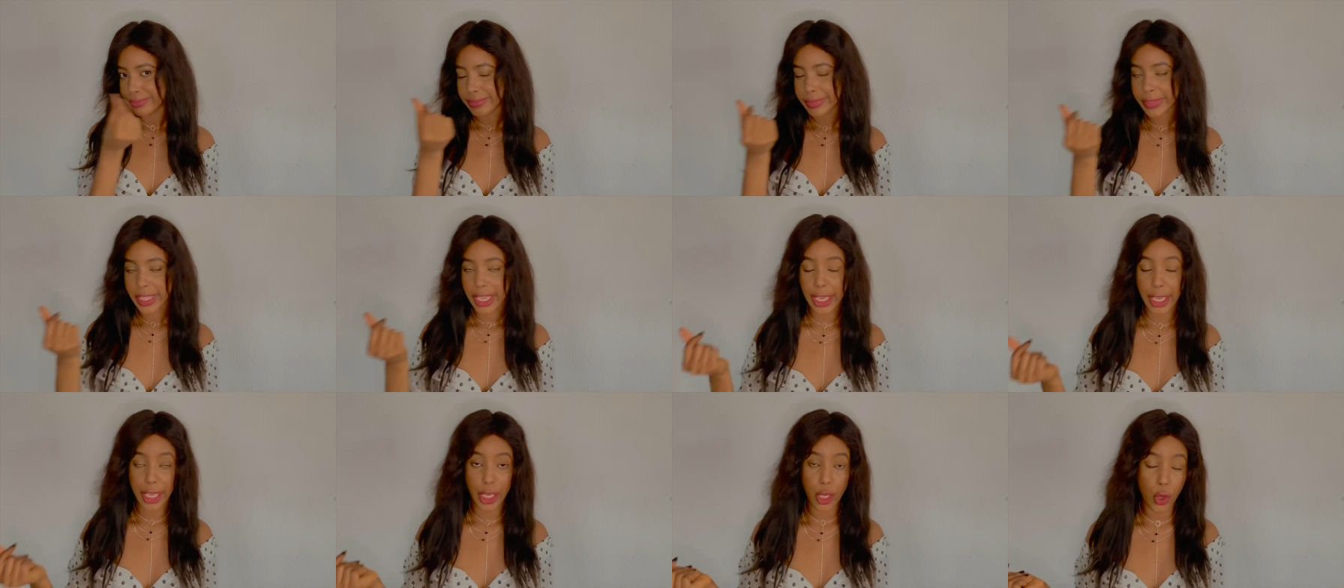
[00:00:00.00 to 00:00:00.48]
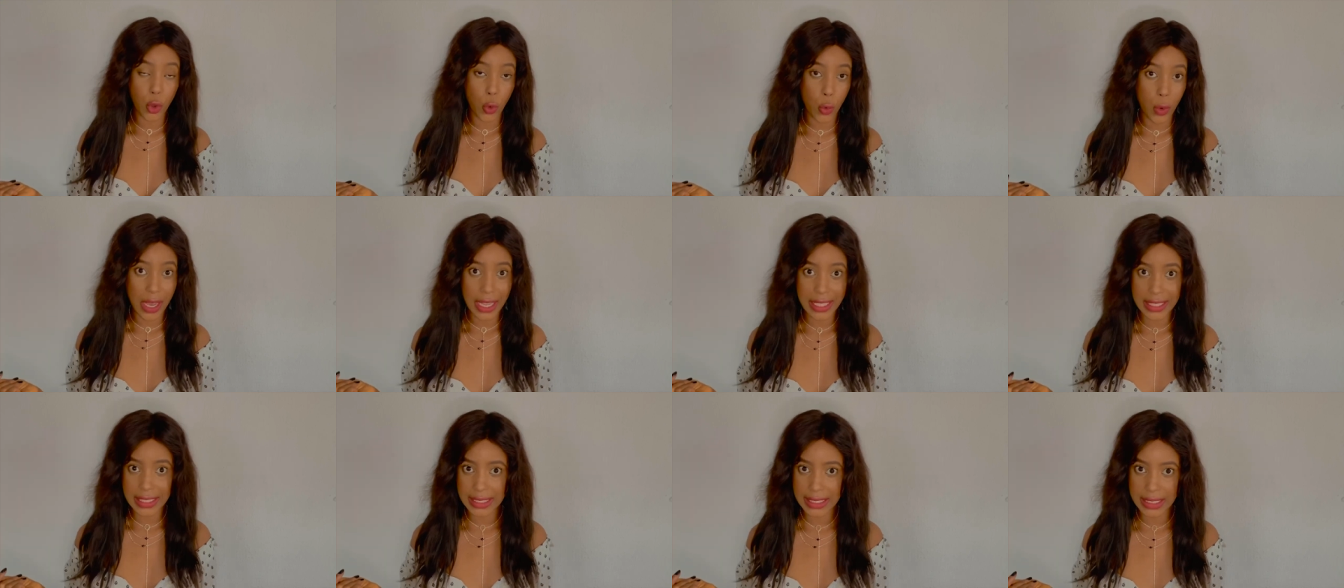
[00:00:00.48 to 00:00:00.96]
ego
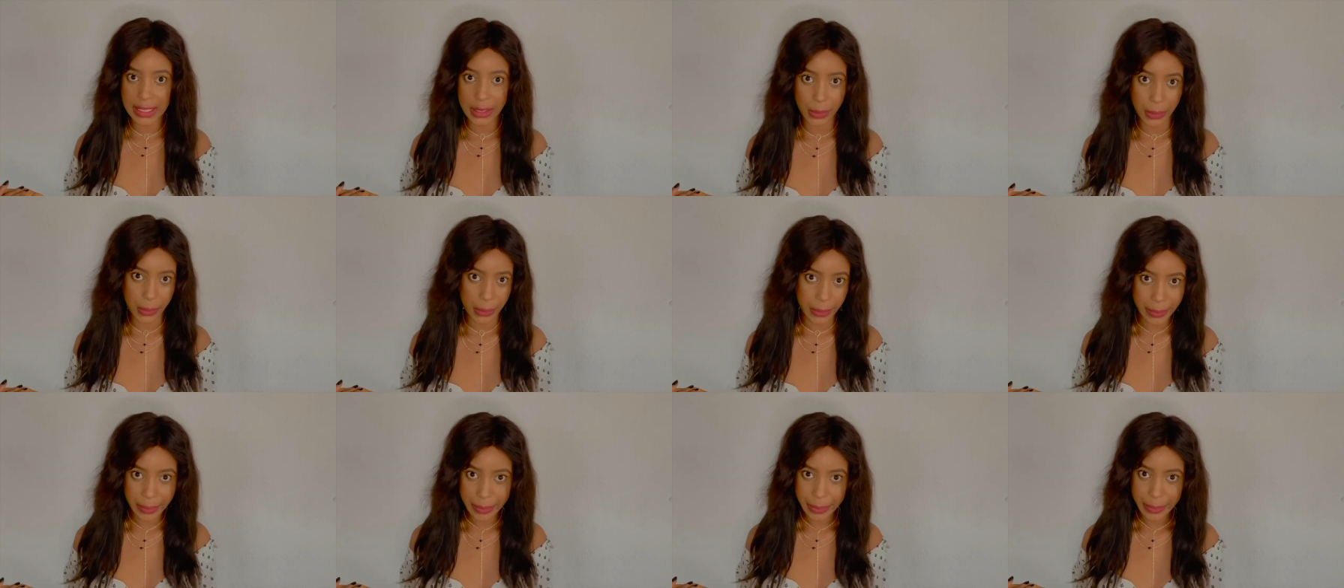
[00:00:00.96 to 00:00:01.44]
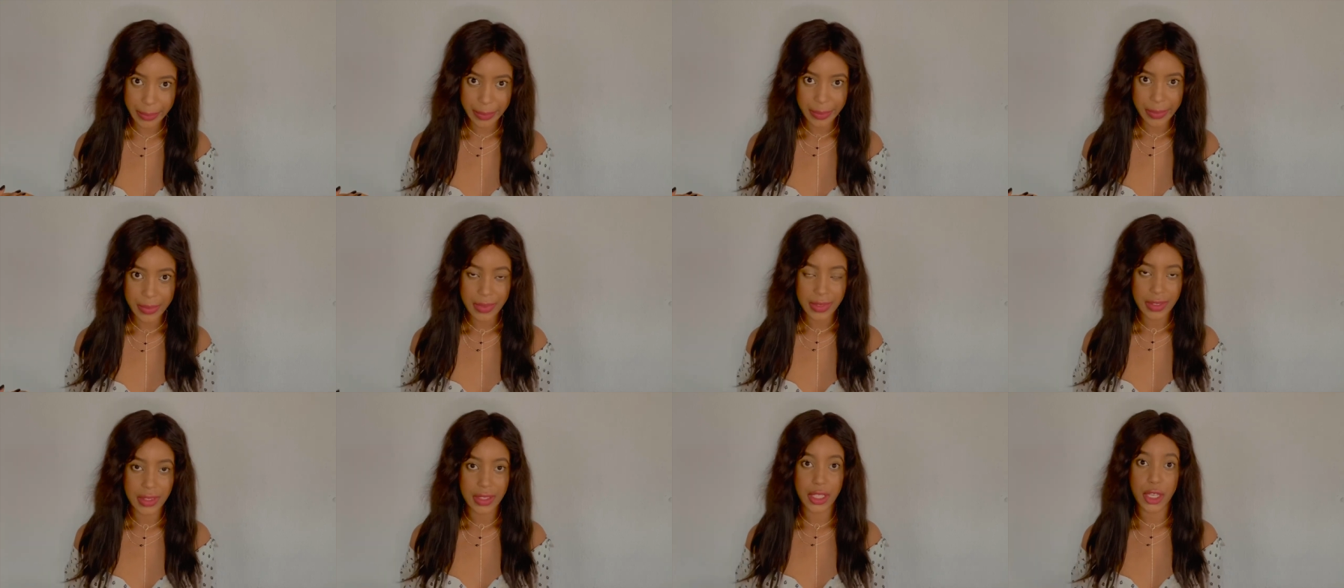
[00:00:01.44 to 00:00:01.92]
adiho.
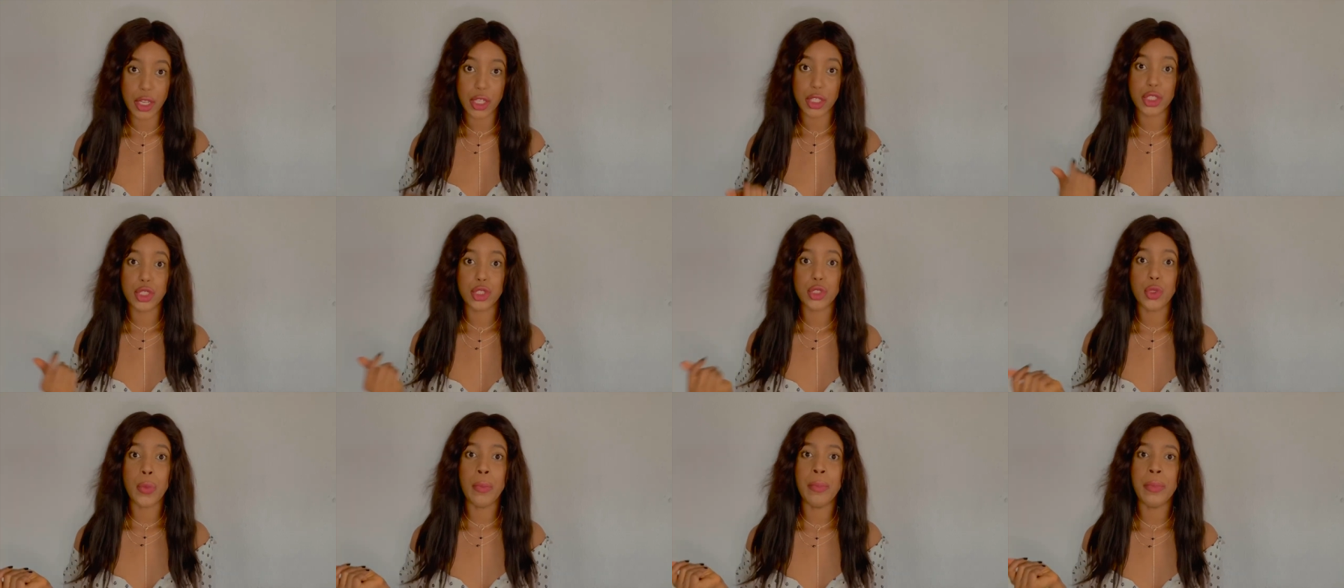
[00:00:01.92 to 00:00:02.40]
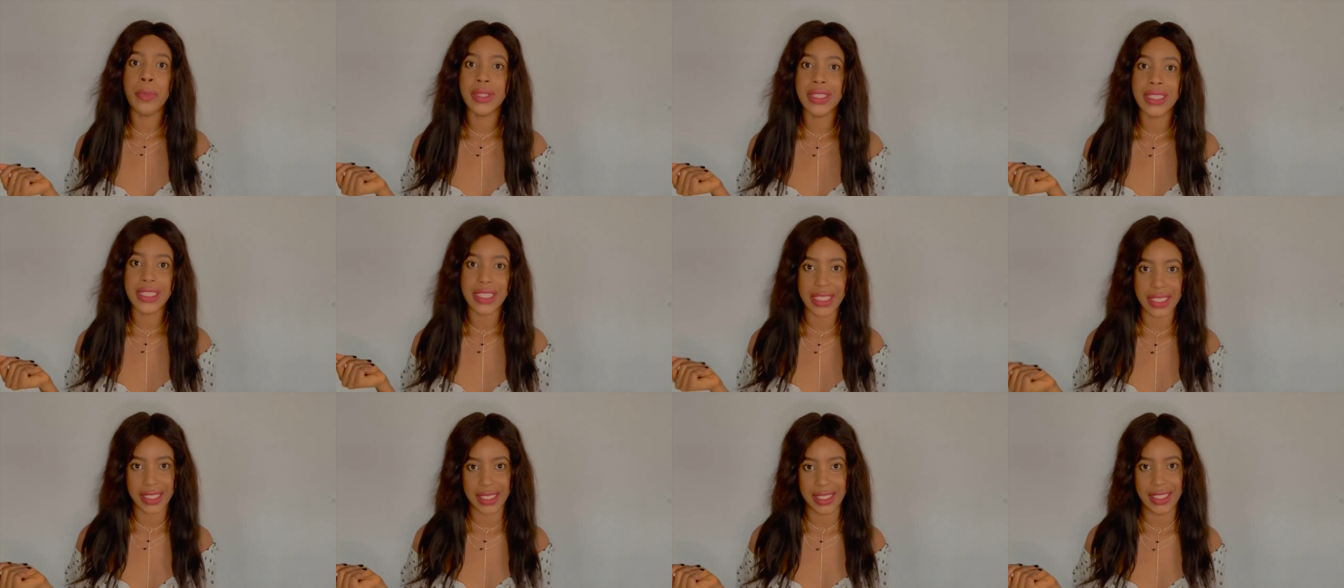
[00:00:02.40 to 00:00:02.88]
There is no money,
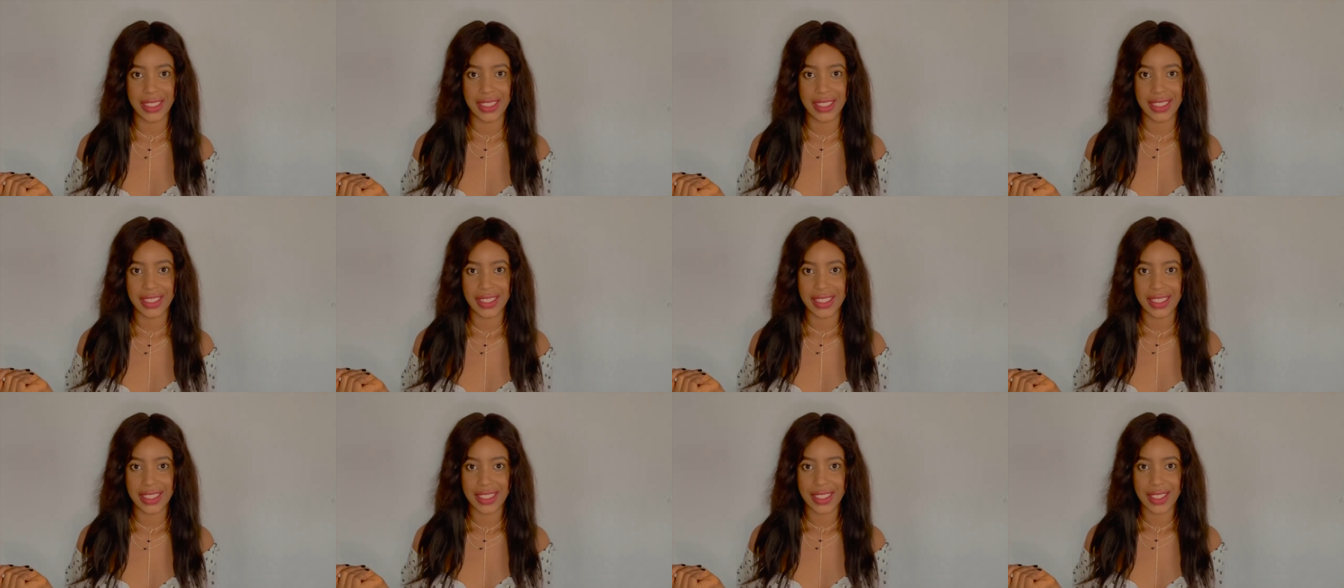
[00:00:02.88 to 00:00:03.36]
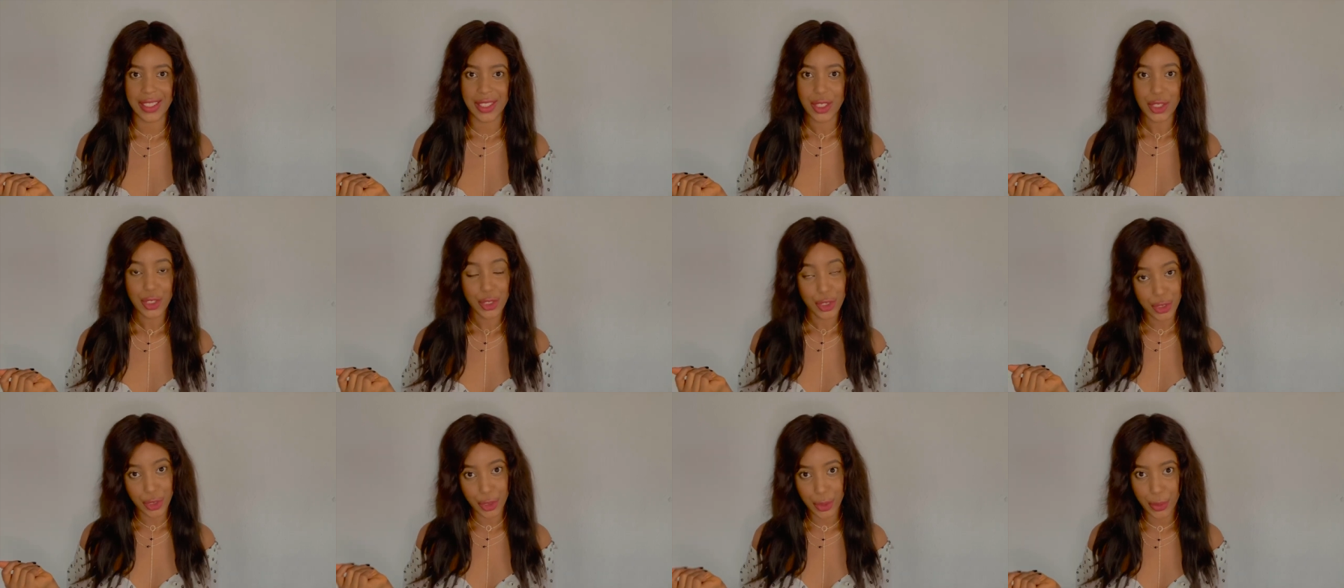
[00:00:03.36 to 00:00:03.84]

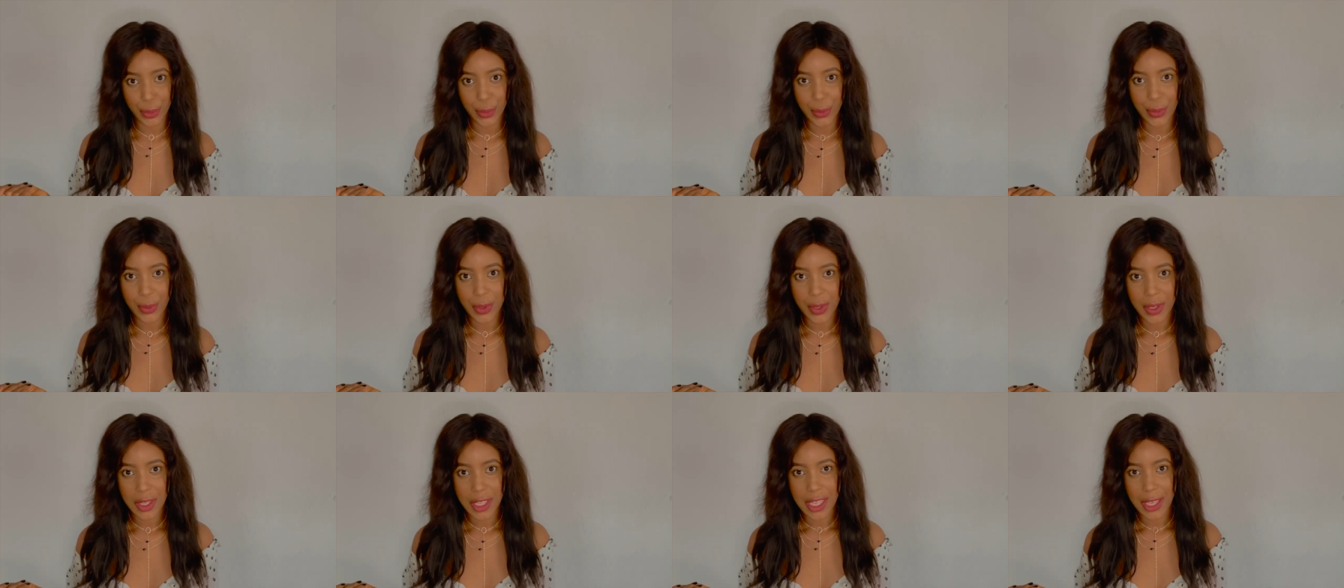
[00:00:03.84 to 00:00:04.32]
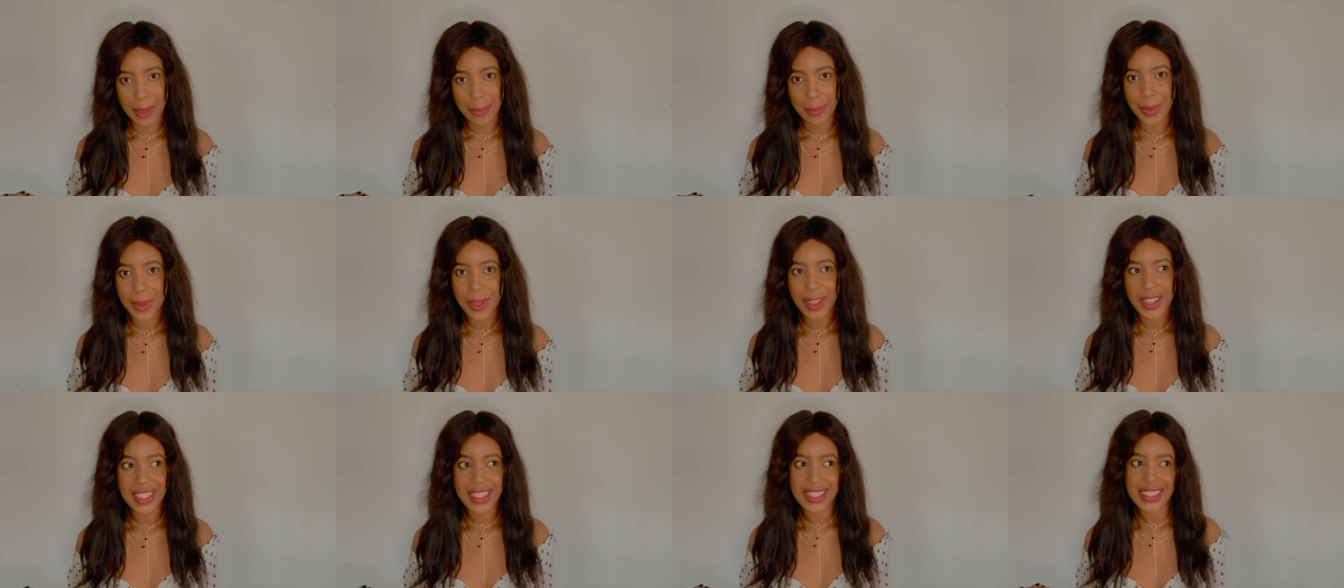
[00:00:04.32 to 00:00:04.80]
you know.
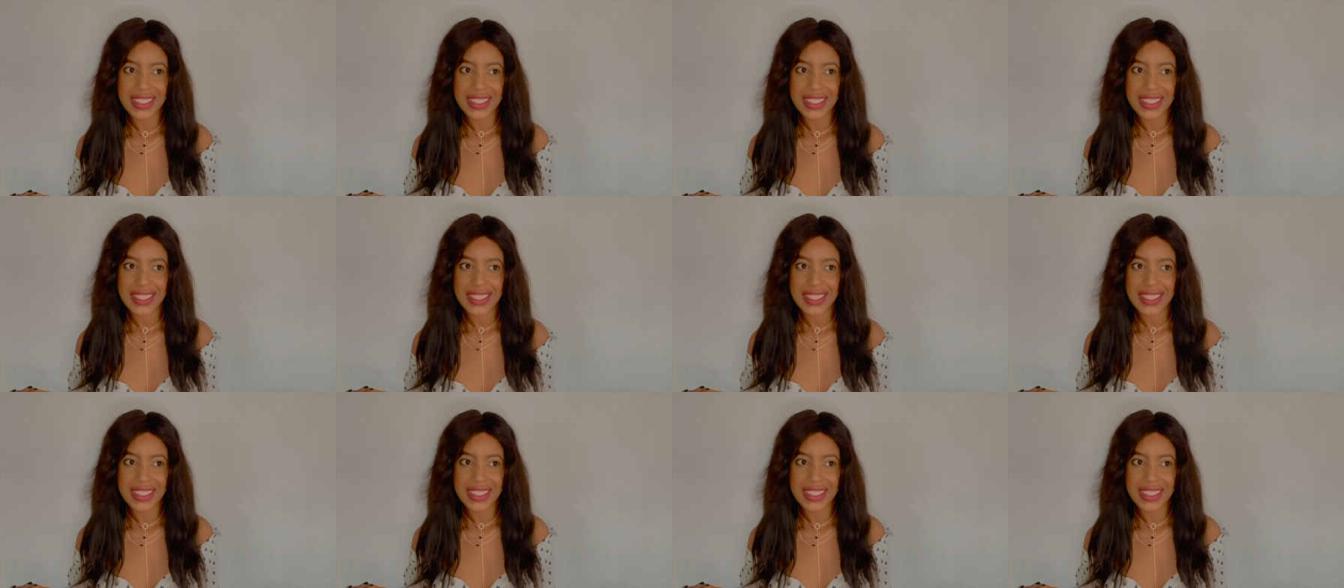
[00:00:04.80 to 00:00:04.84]
But